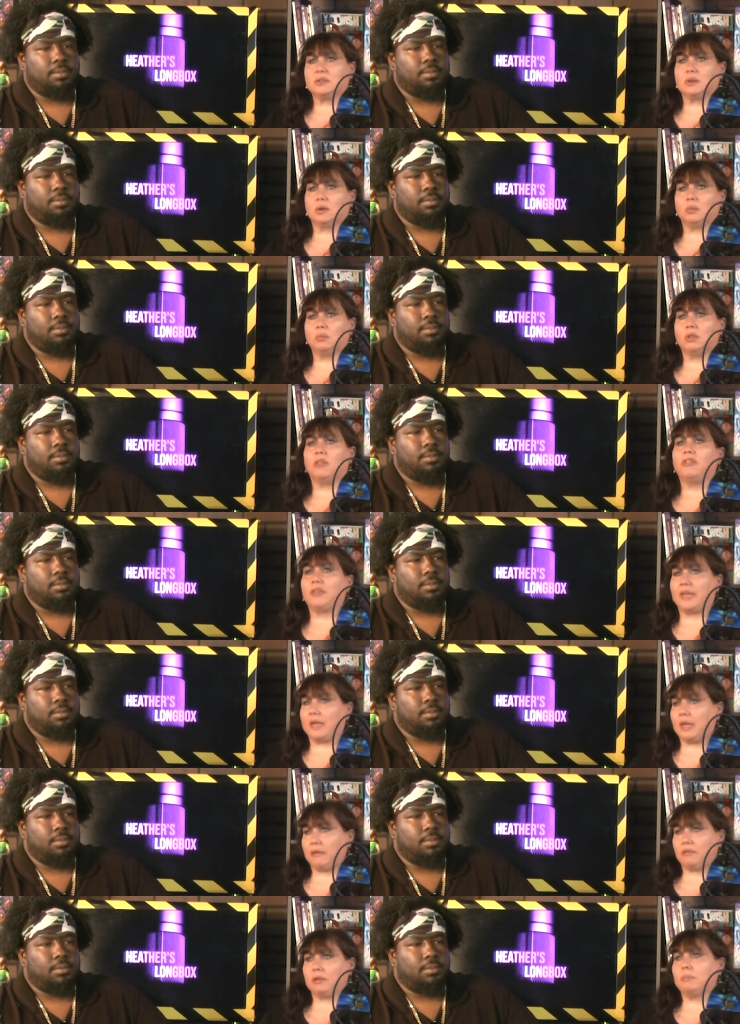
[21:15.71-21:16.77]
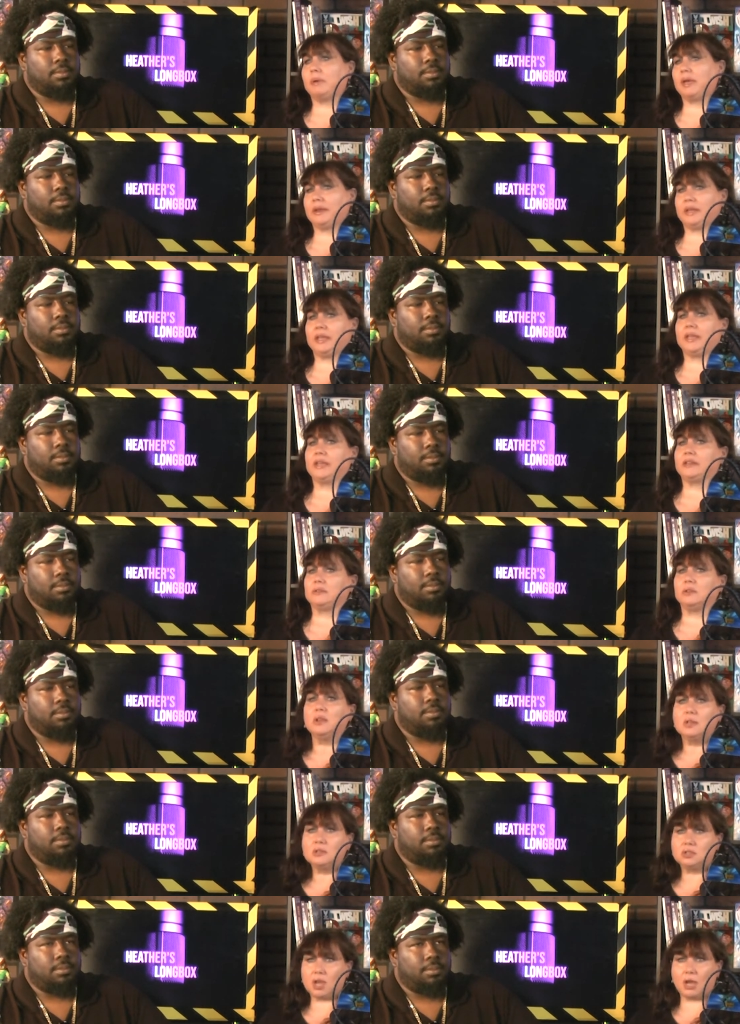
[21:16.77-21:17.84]
Speaker 1: you know, will thank everybody and
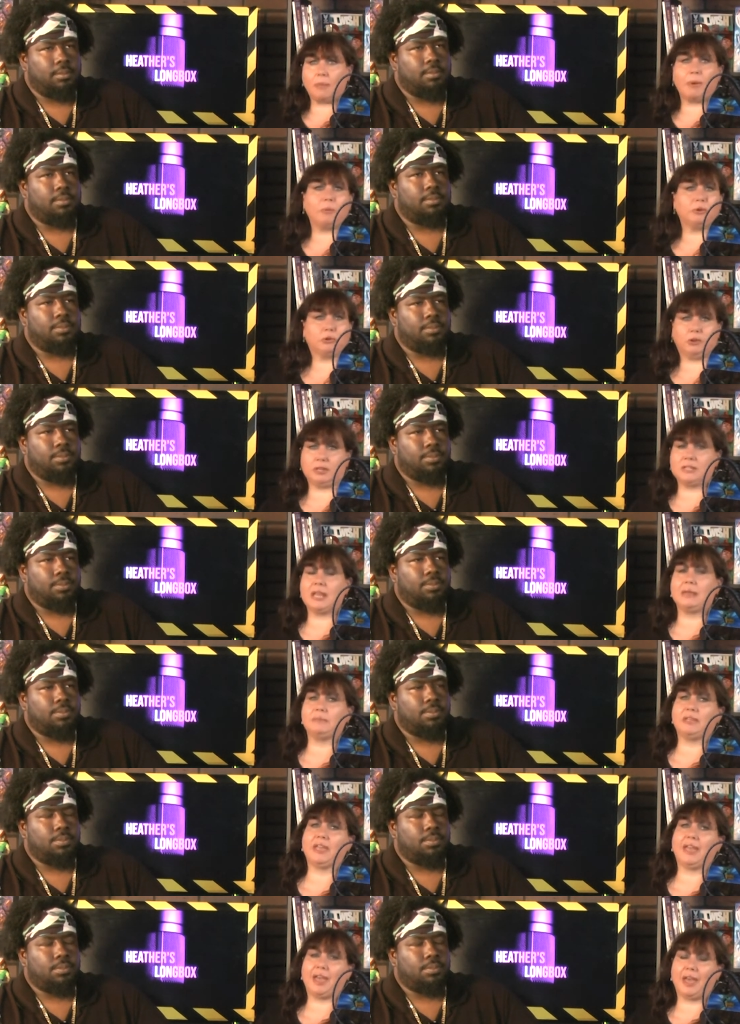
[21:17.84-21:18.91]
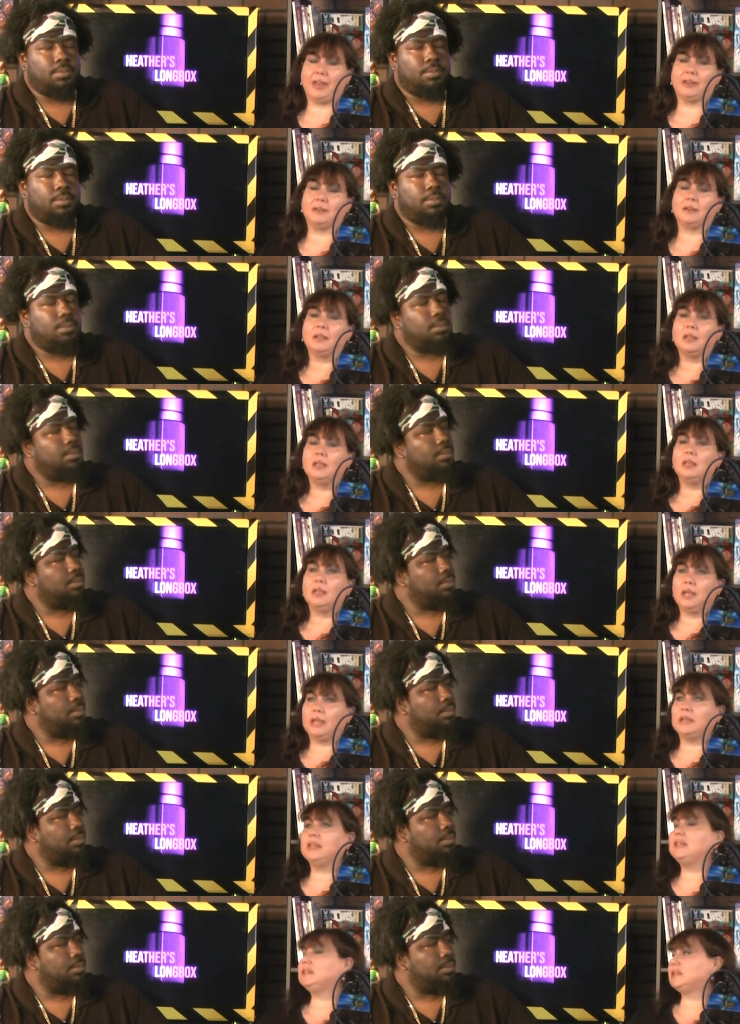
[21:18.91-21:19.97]
talk about what a great time they had, and
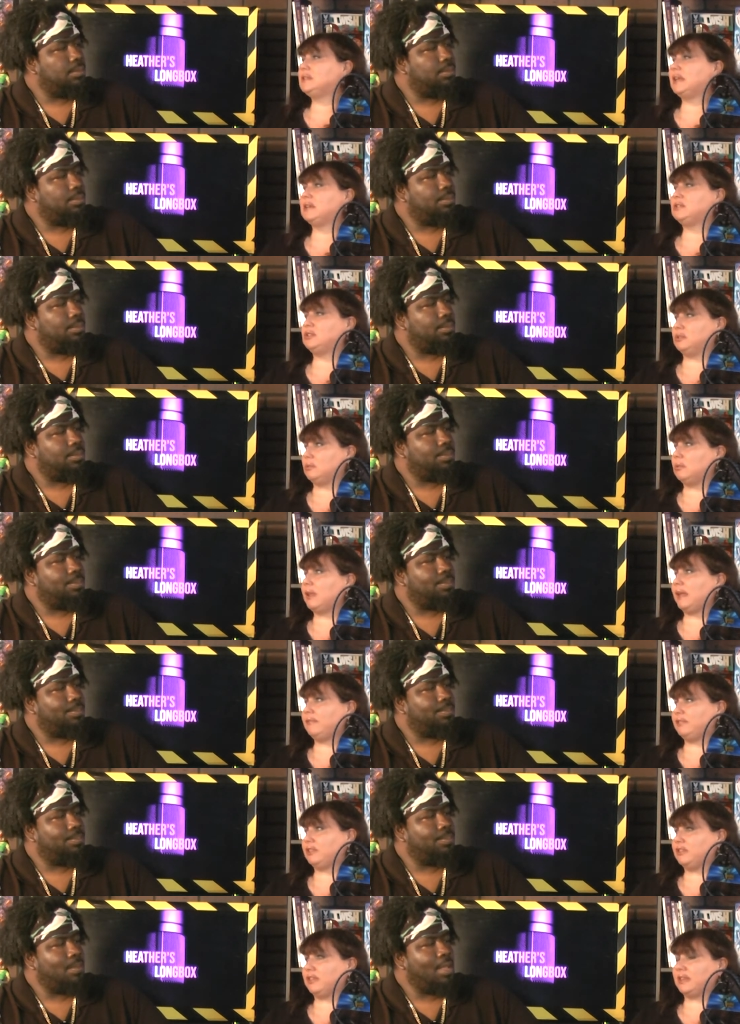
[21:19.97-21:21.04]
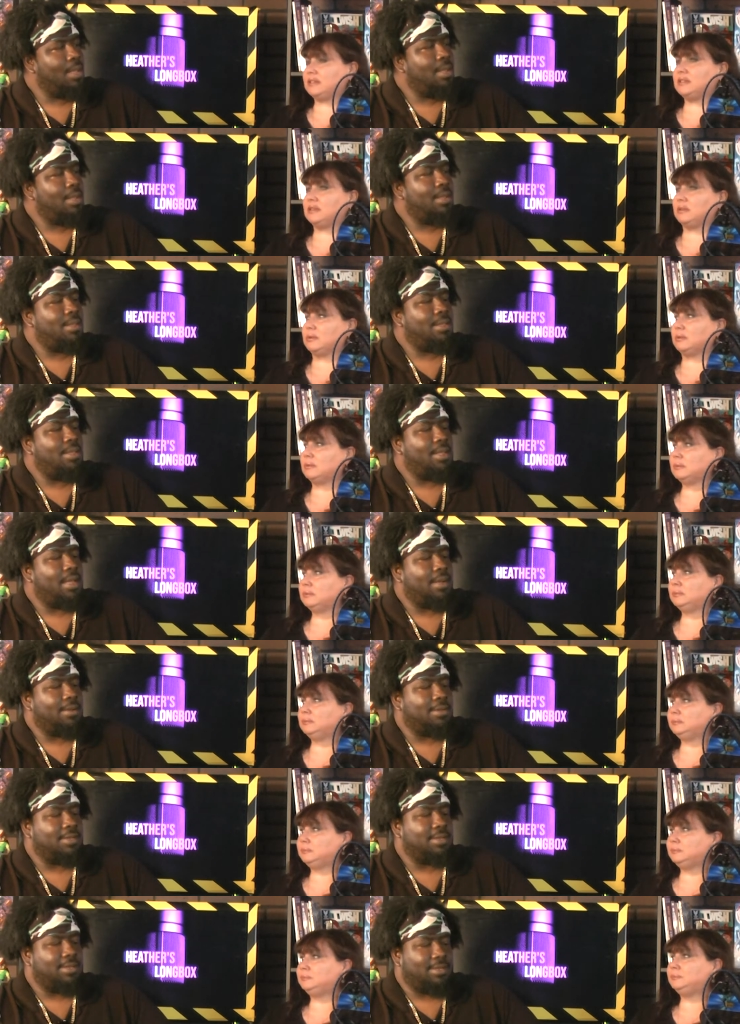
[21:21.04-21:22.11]
and he did that too. Clive did that too.
Speaker 2: That
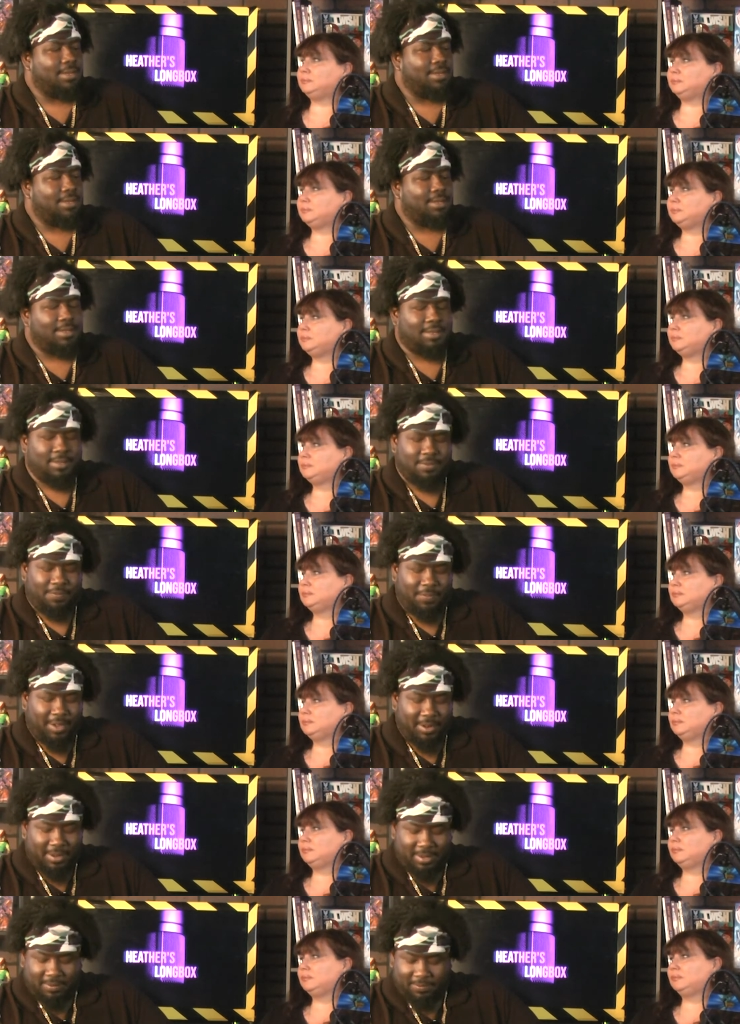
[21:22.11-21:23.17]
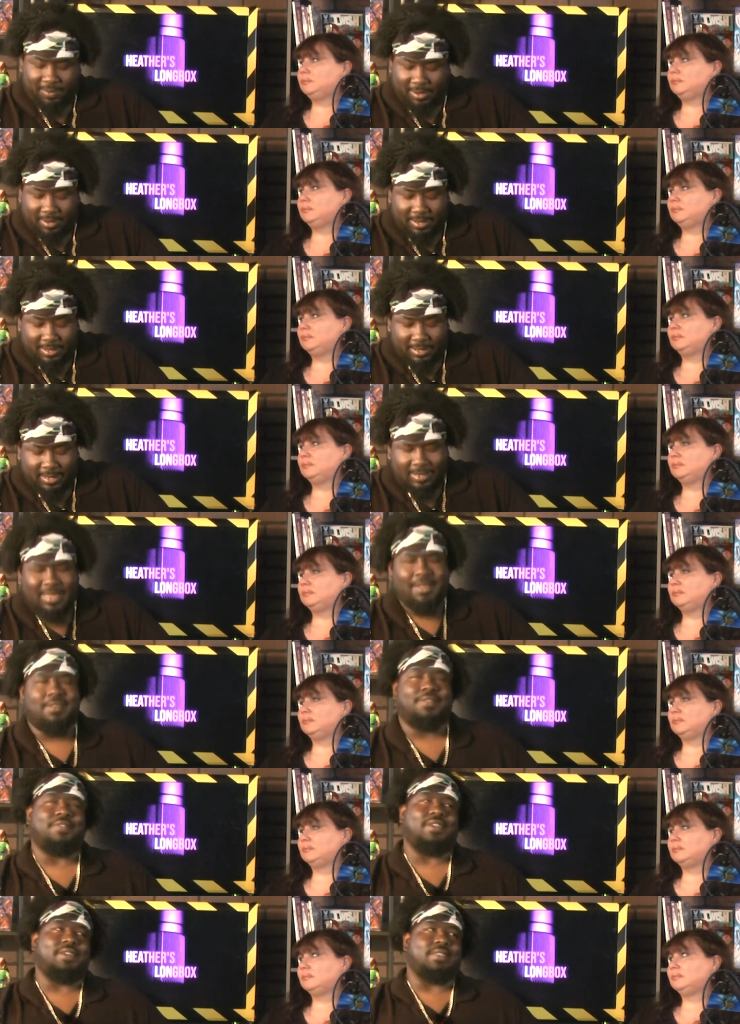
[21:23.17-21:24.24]
was very, very touch. That
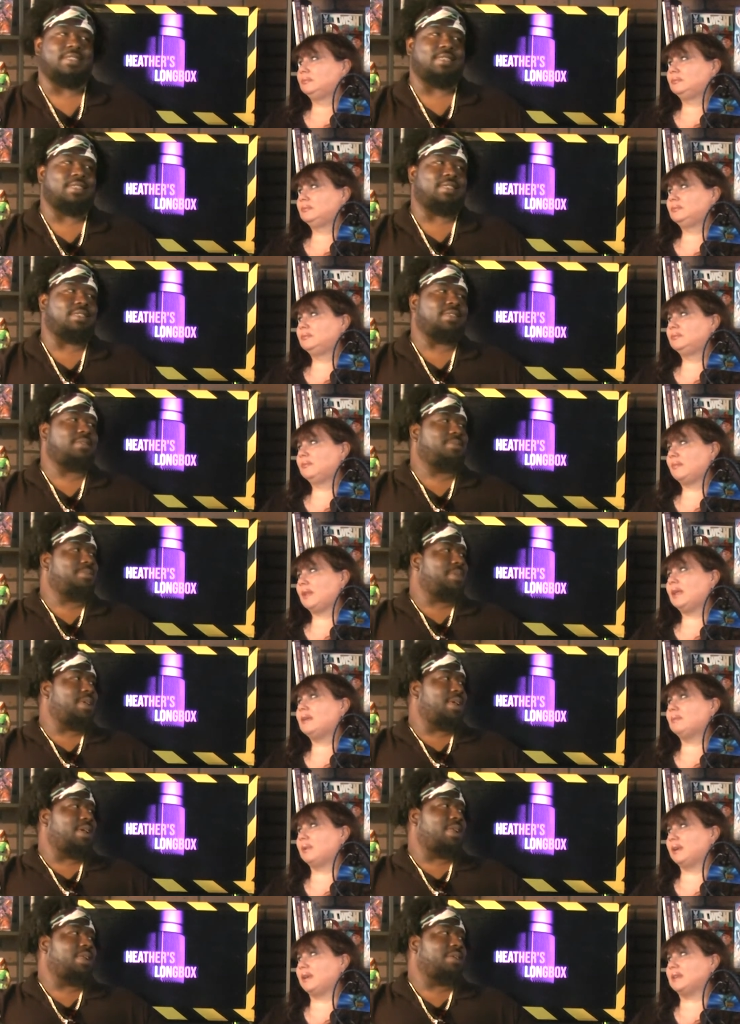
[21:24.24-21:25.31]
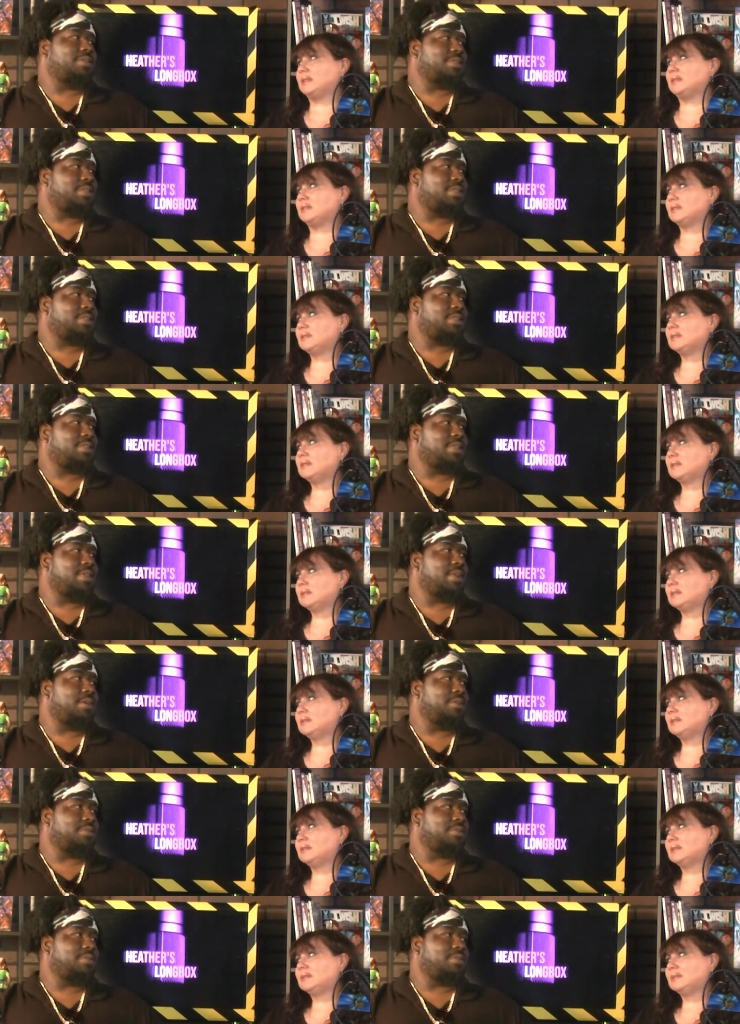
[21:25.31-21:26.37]
was very touching, it and was. it was, you
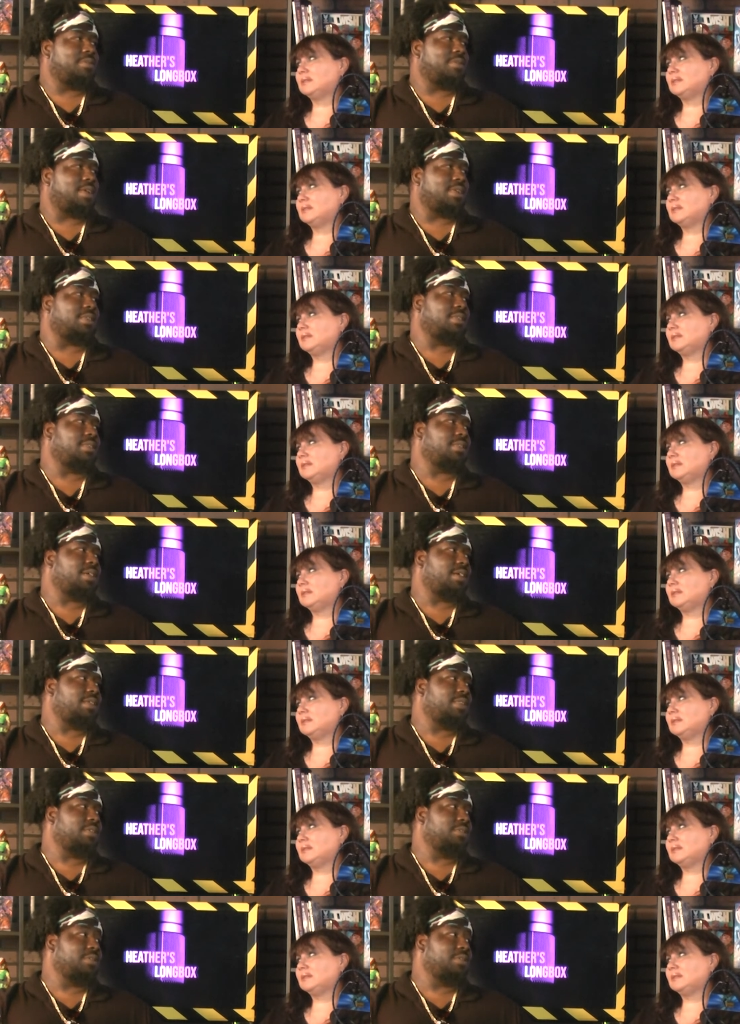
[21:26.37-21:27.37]
know, like you said too,